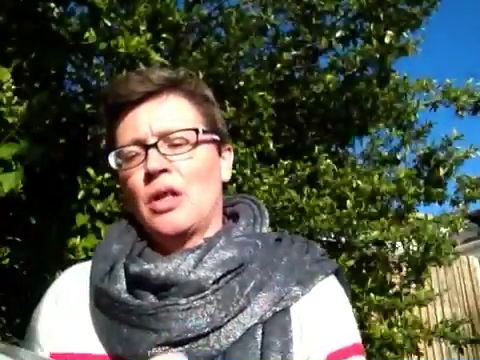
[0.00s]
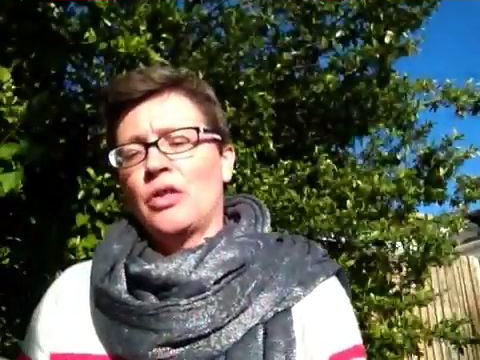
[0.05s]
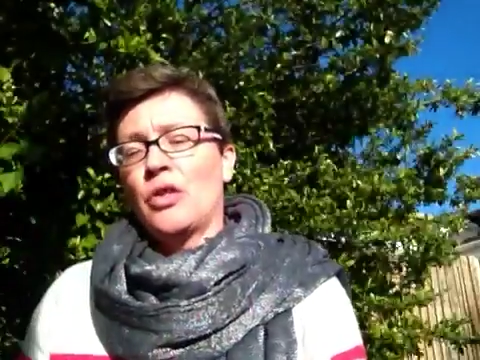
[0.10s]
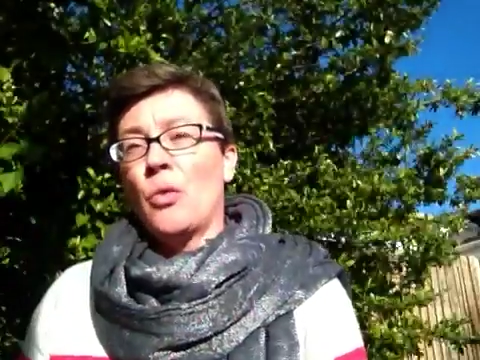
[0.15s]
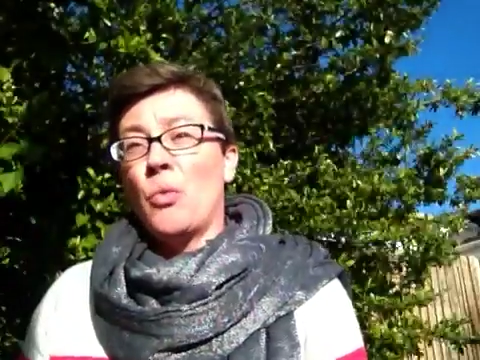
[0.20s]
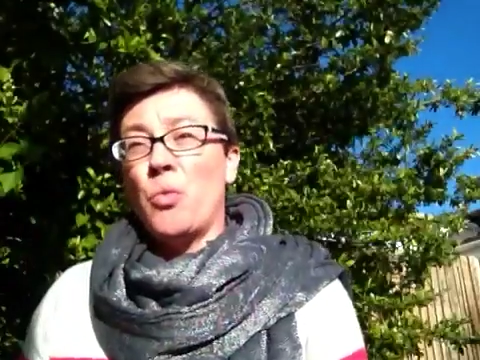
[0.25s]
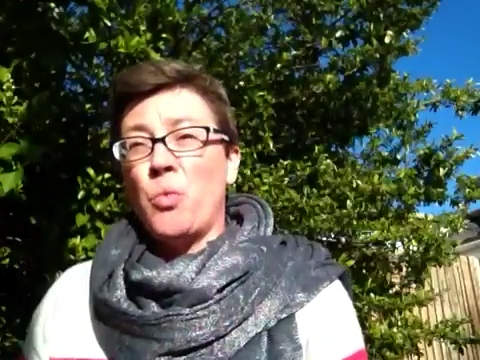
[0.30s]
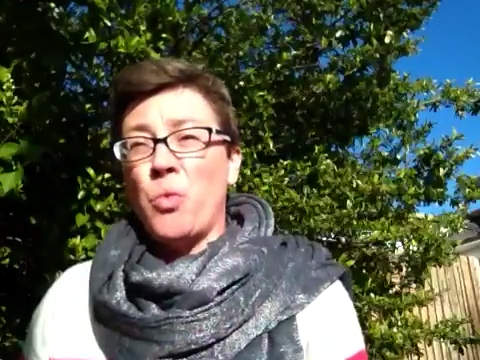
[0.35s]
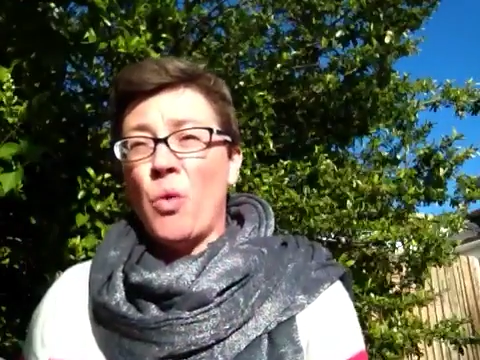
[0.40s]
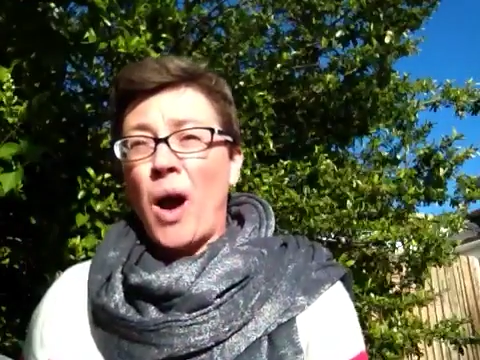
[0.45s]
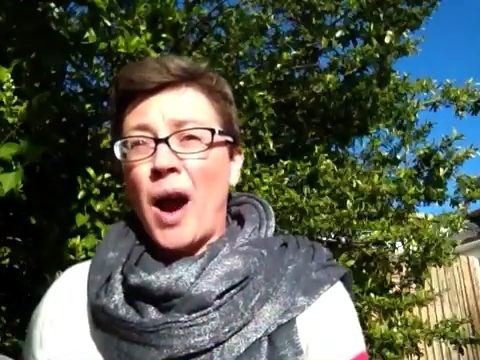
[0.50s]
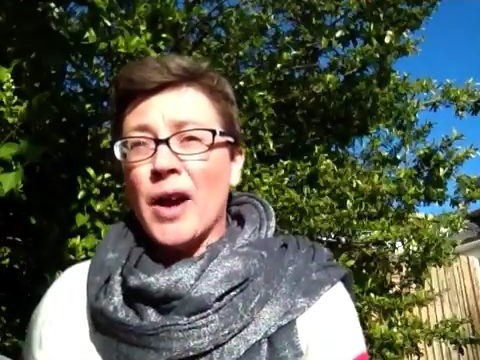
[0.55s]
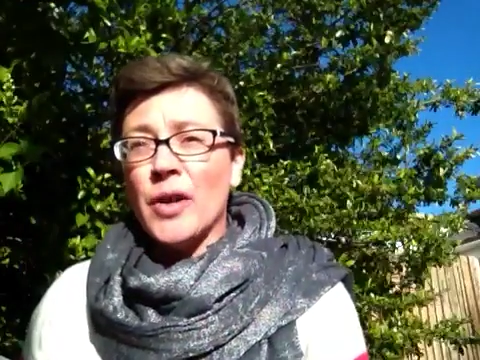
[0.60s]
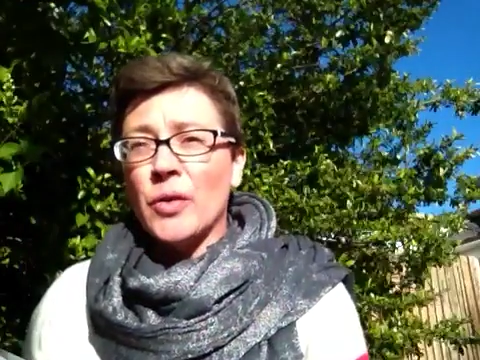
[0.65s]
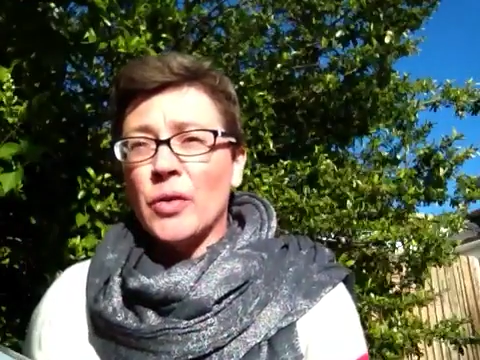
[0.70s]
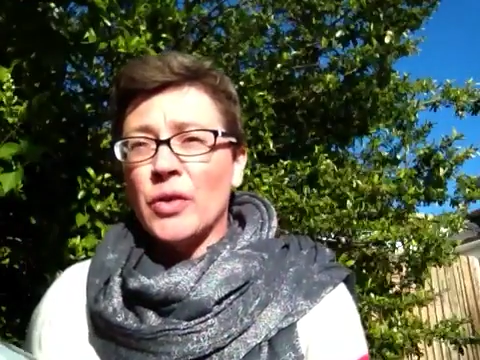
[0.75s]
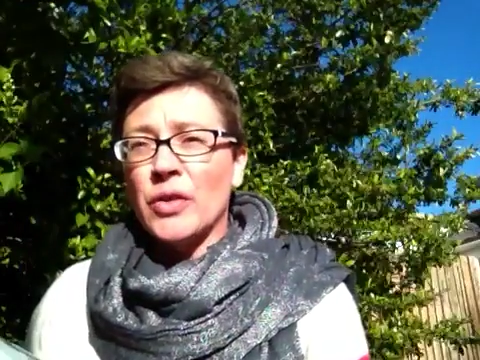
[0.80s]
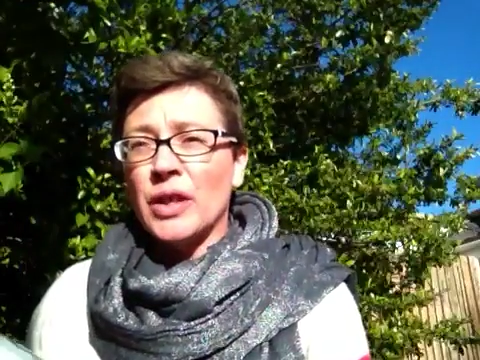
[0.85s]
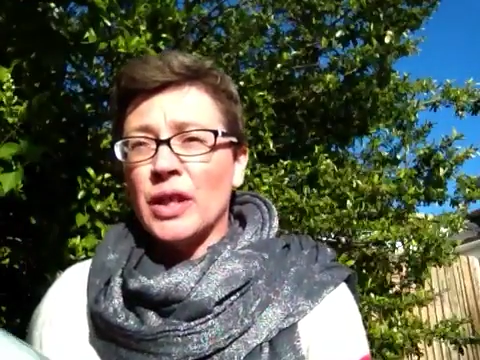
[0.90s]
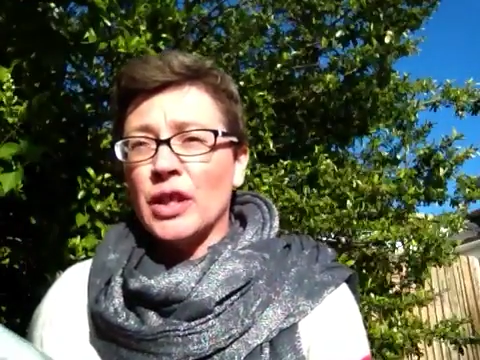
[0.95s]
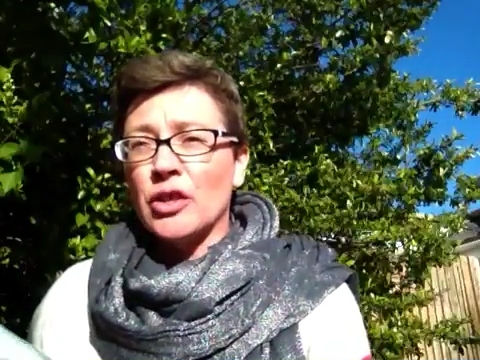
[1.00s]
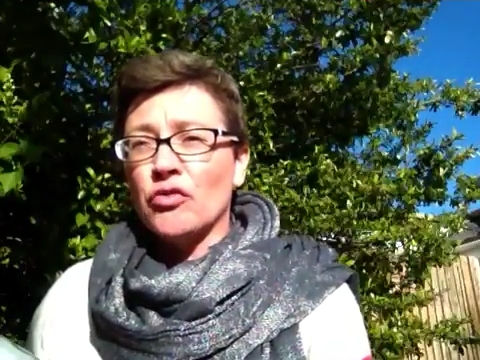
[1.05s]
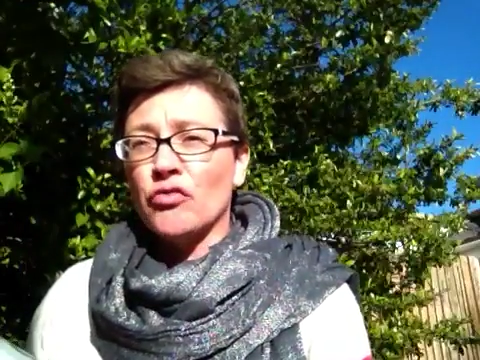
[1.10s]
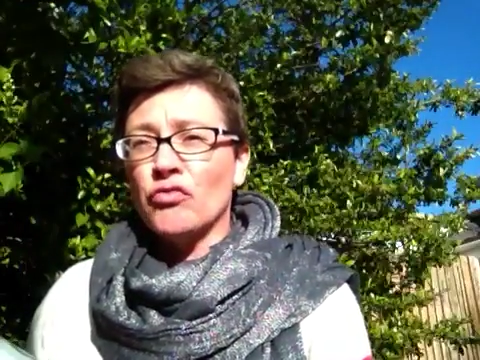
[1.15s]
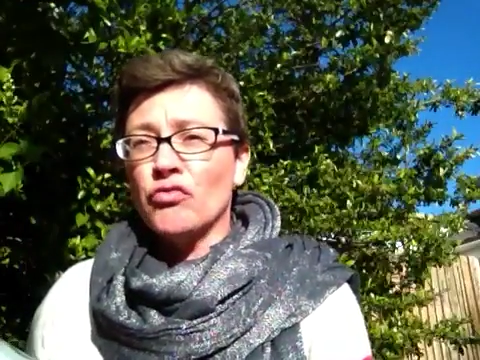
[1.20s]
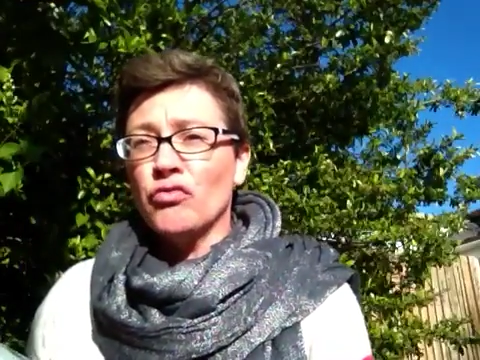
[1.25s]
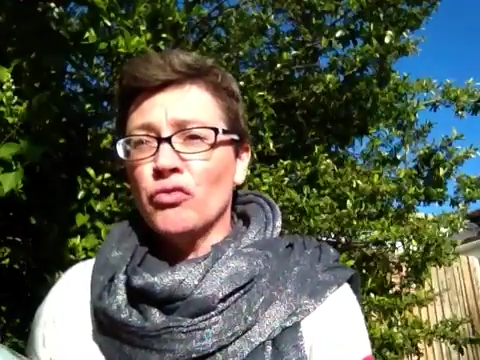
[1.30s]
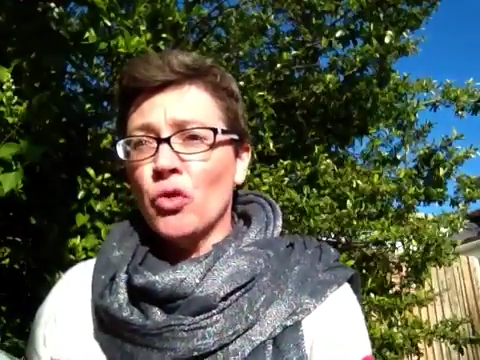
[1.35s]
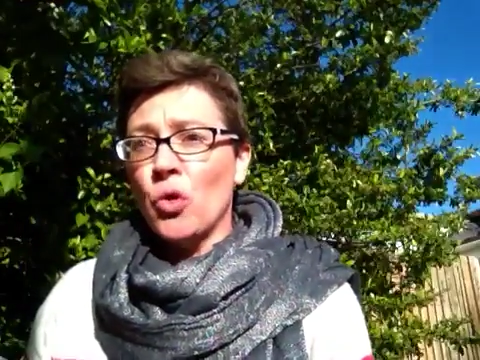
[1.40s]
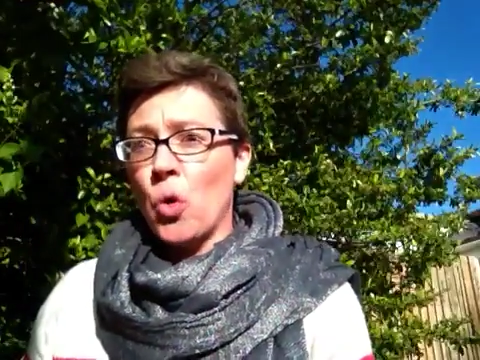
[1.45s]
The wild things
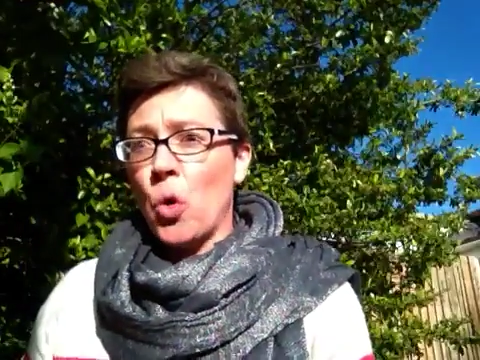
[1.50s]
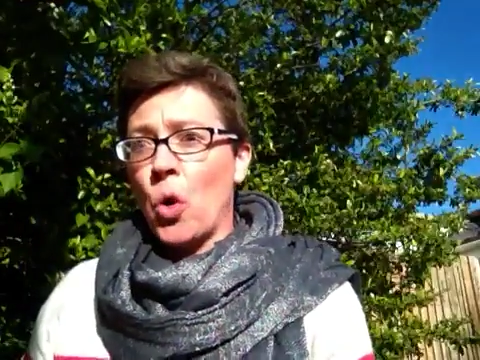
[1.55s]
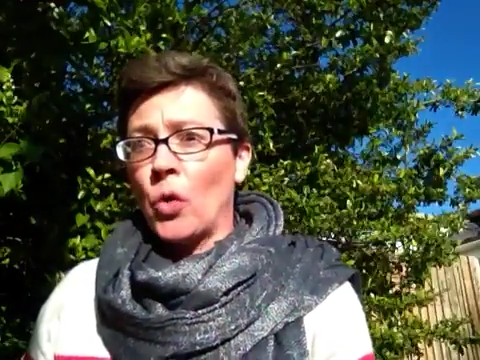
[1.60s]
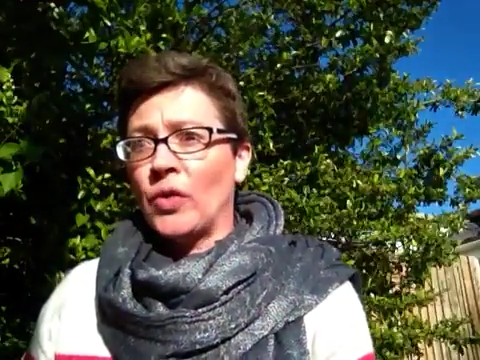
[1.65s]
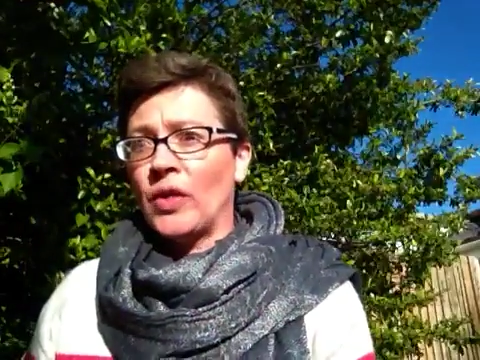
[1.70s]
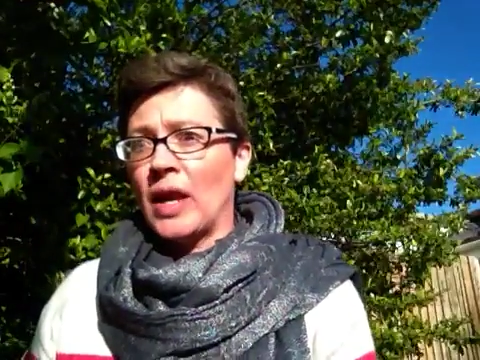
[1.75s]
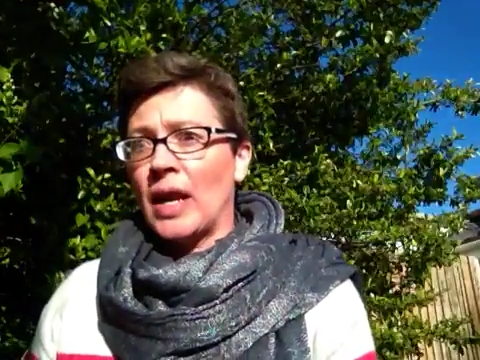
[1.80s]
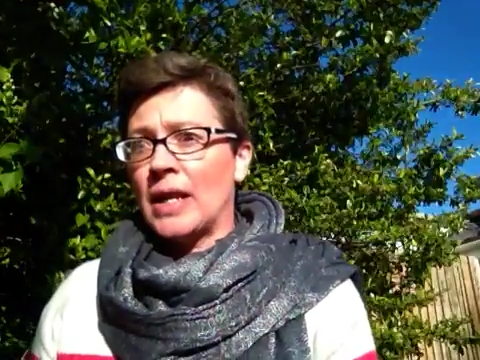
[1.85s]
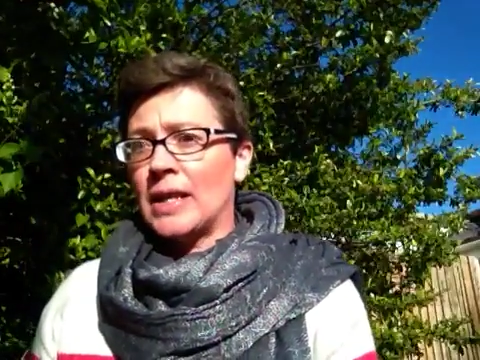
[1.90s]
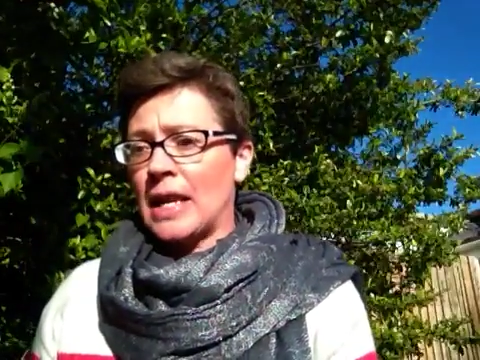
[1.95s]
roared their